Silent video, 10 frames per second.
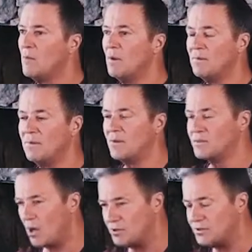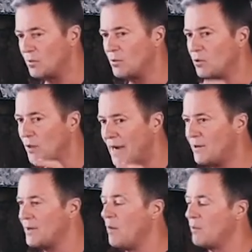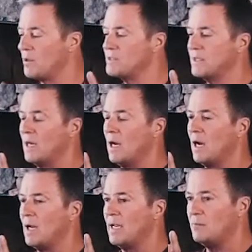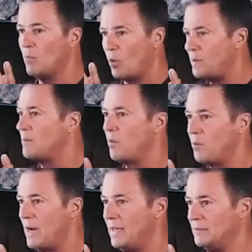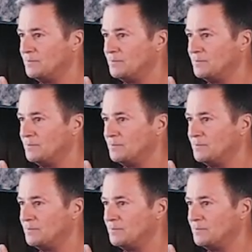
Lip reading: but there's also greater numbers in more people praying.